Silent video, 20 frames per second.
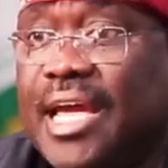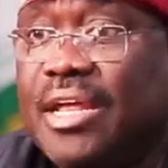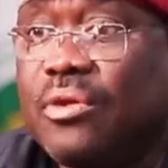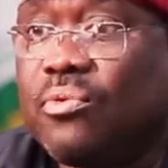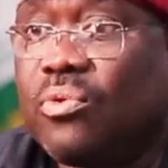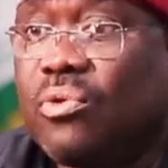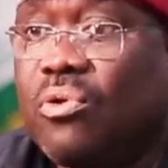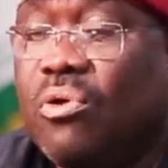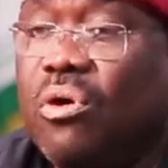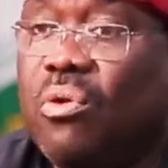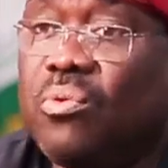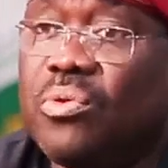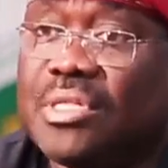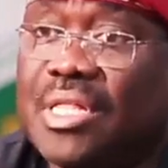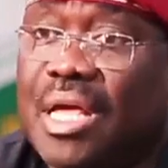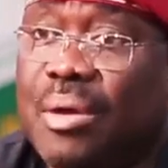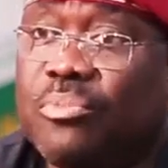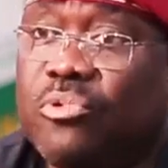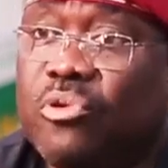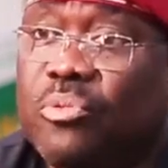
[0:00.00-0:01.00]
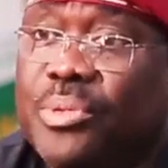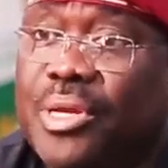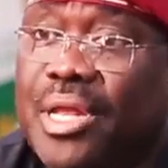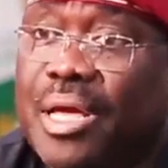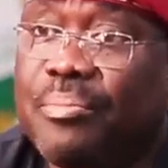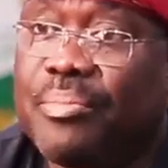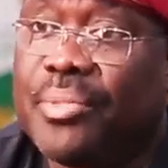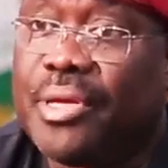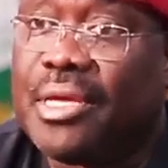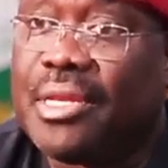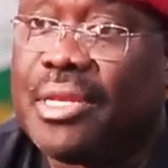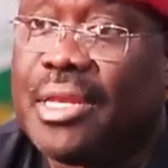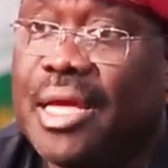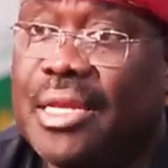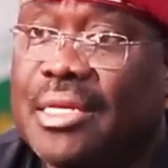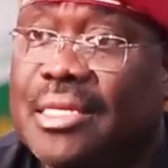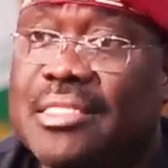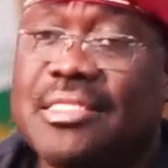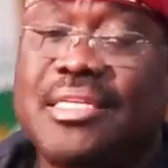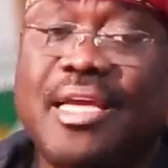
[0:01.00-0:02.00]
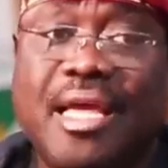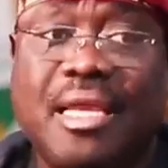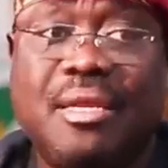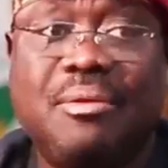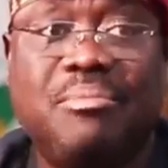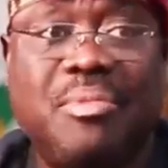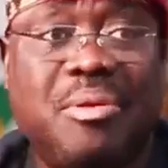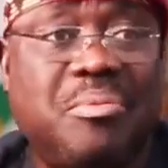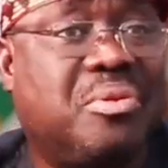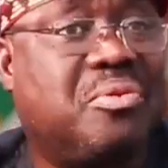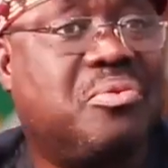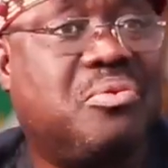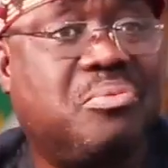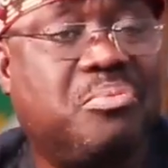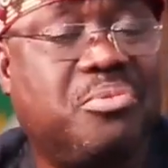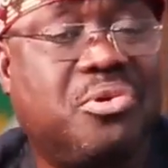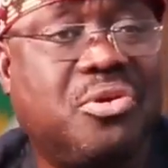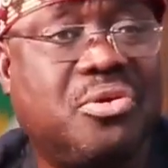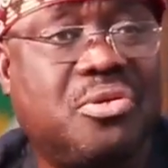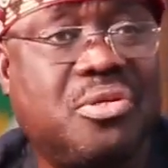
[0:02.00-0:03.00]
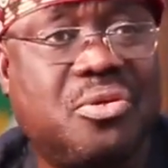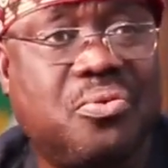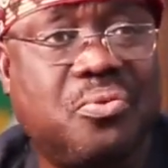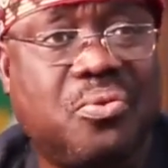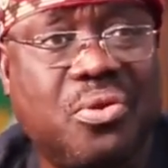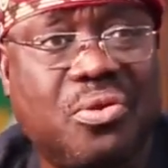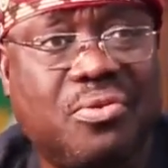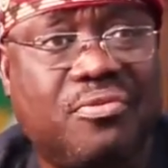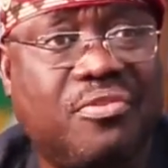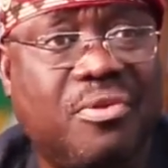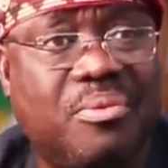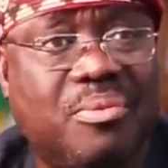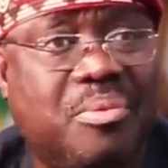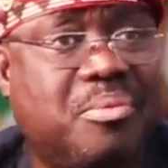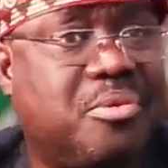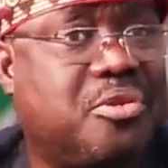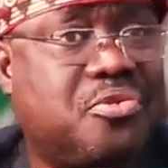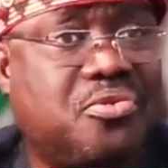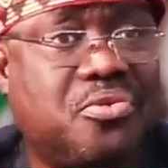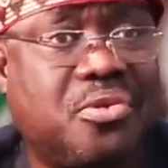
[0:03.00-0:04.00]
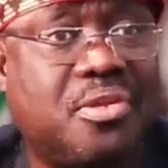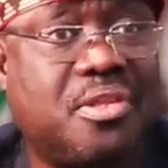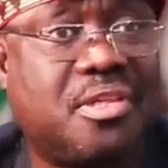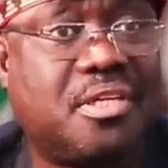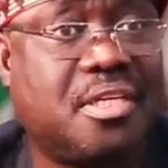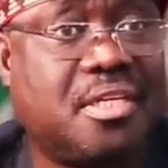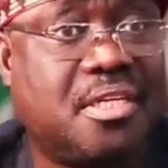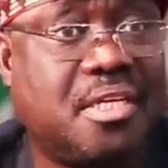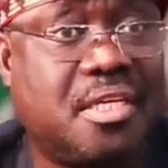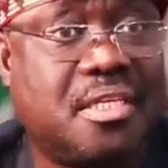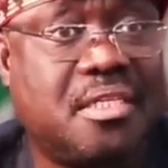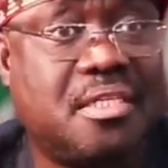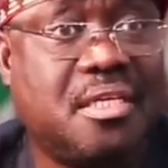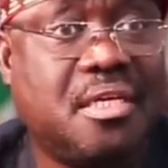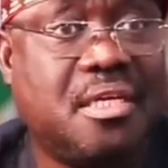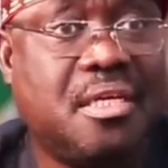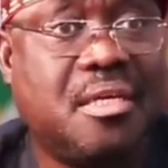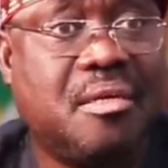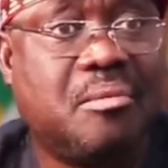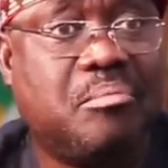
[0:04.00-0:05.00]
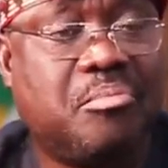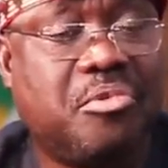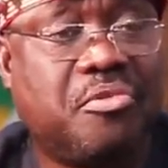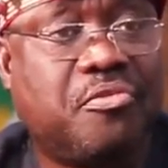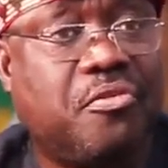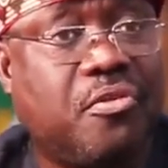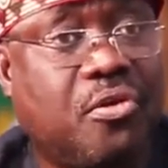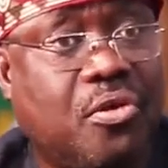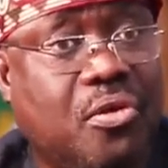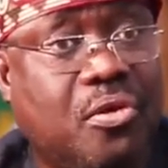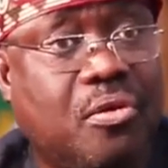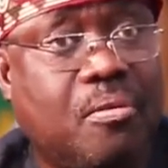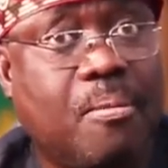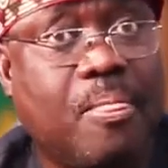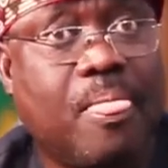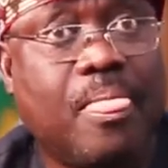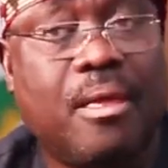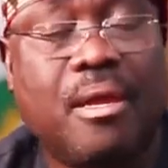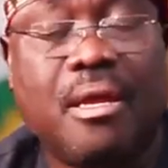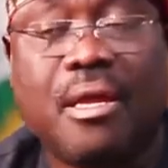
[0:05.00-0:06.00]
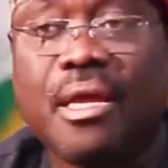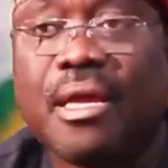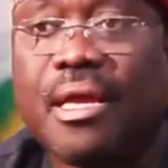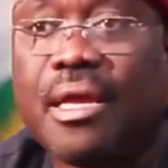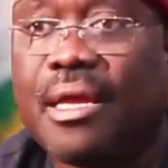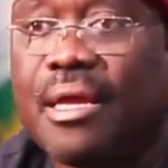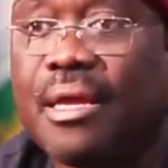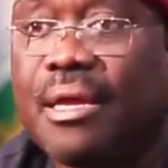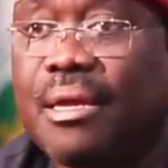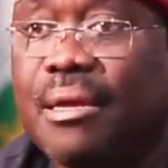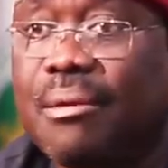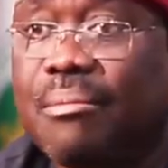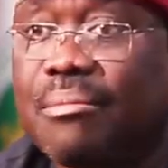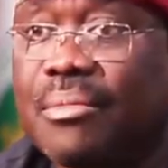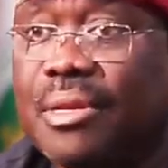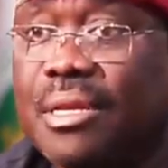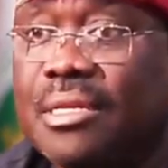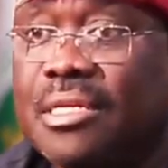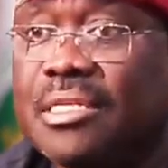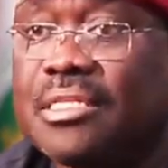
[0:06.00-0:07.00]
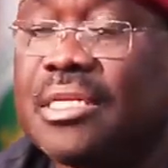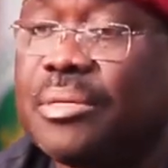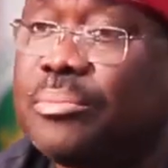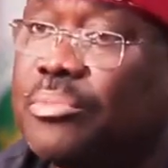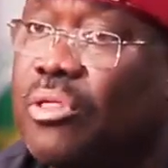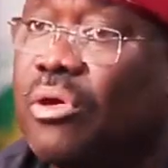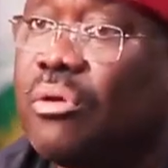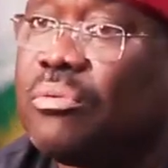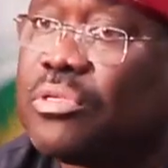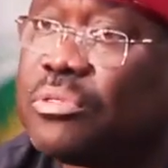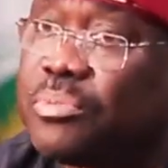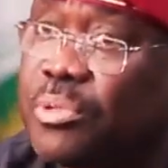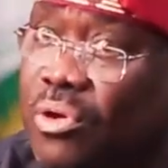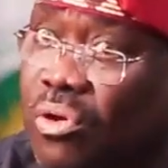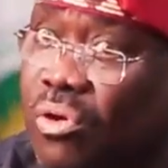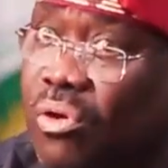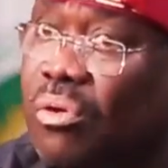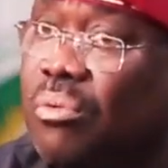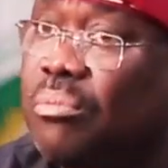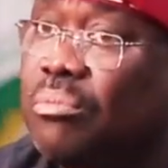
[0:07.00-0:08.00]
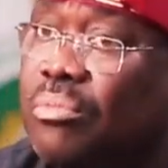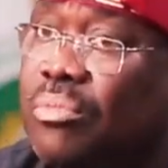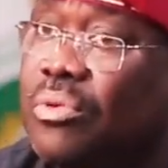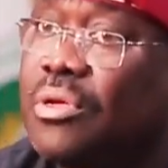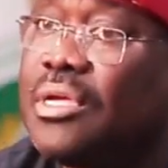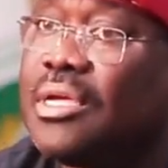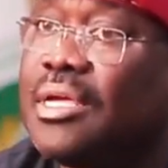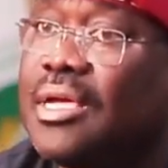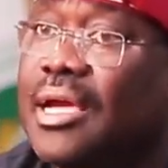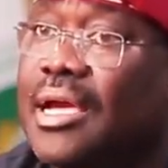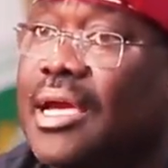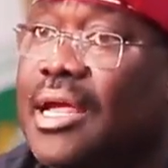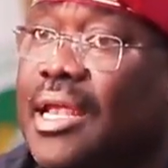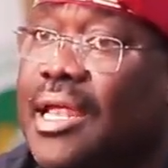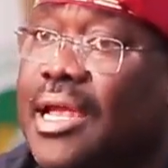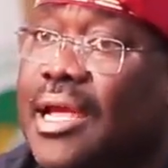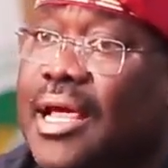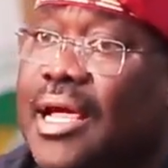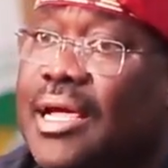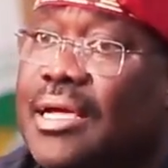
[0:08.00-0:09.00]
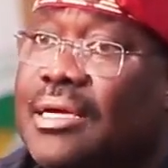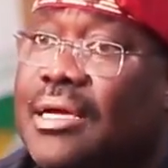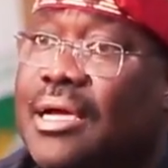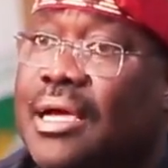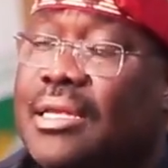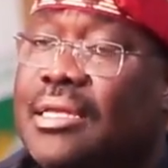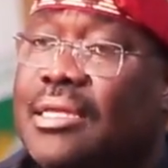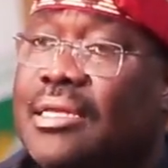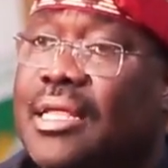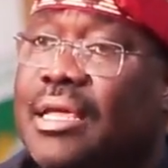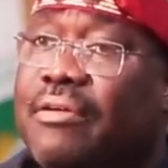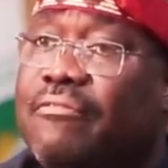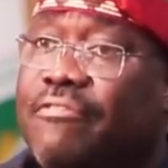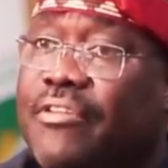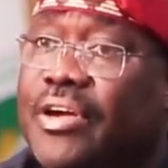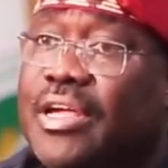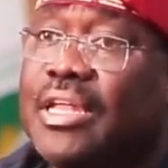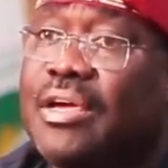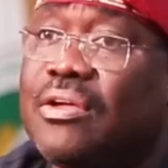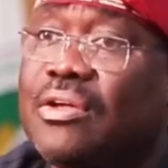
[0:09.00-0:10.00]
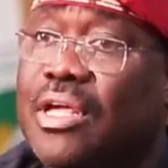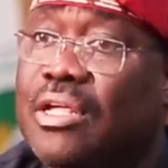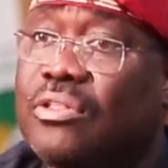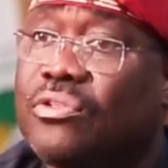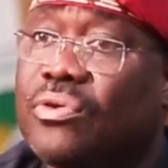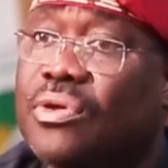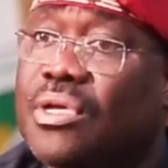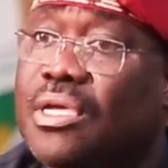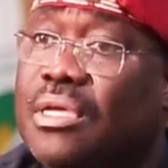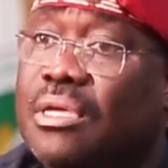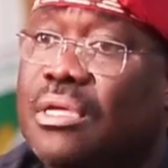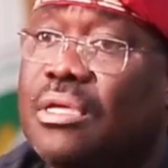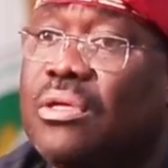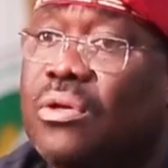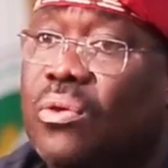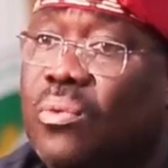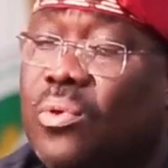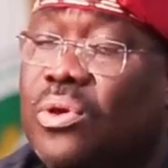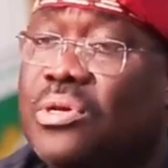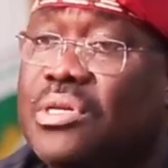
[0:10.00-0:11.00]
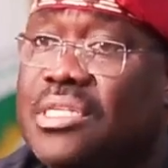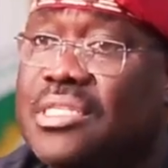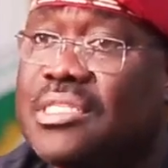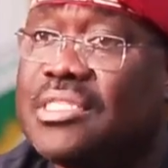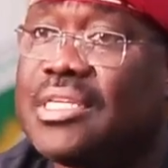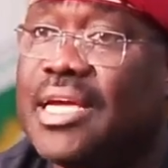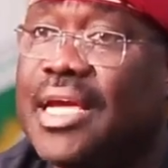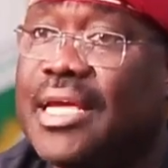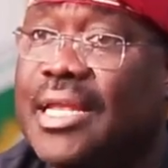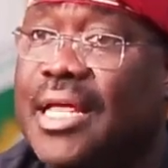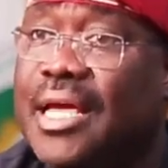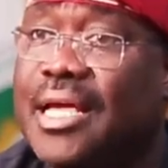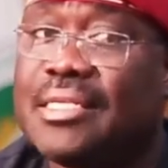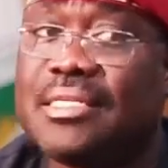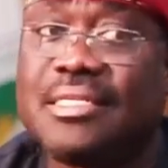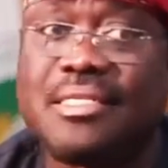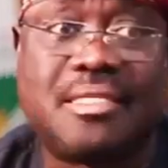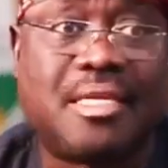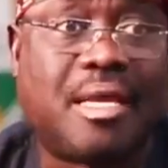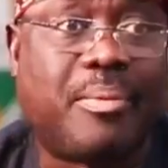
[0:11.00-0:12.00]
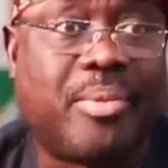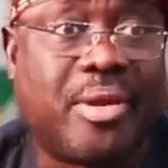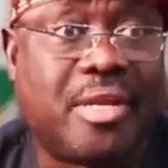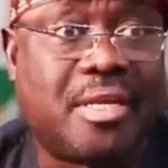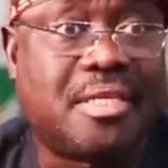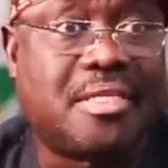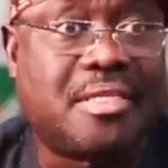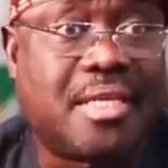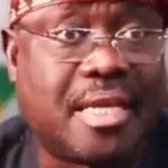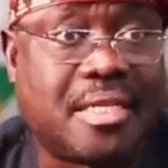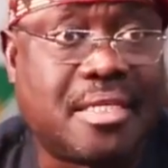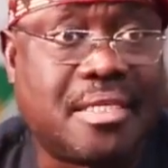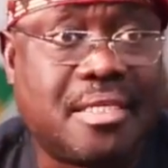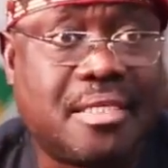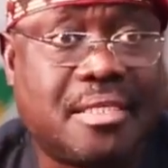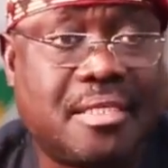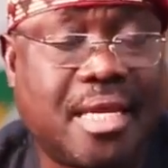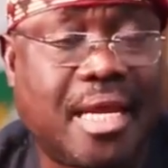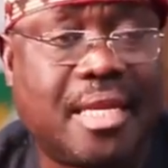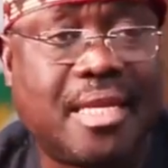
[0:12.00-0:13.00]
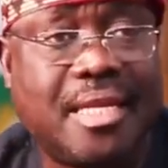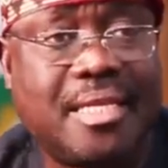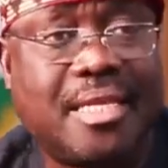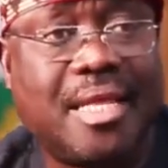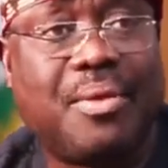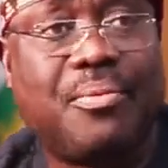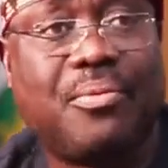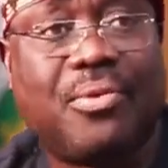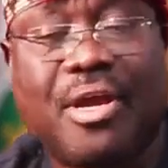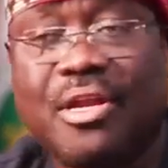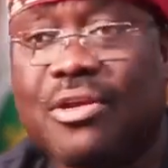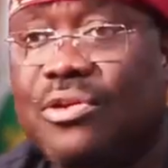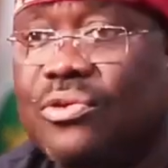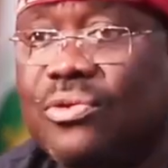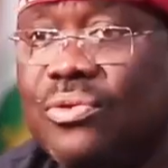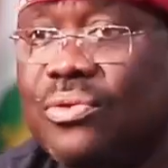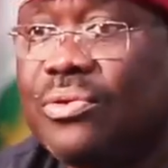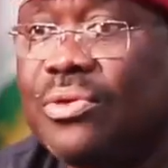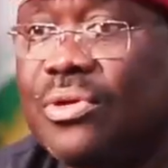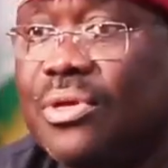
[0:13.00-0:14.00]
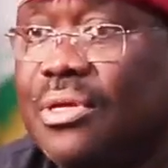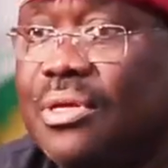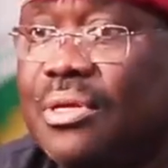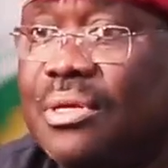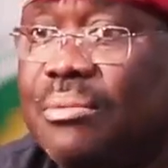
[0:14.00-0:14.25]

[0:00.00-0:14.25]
child will come with abdominal pain, and the child maybe will be on the ward for maybe 2 or 3 days before the symptoms become clearer, and they then find out that, okay, what this child has is appendicitis. At that time, we had no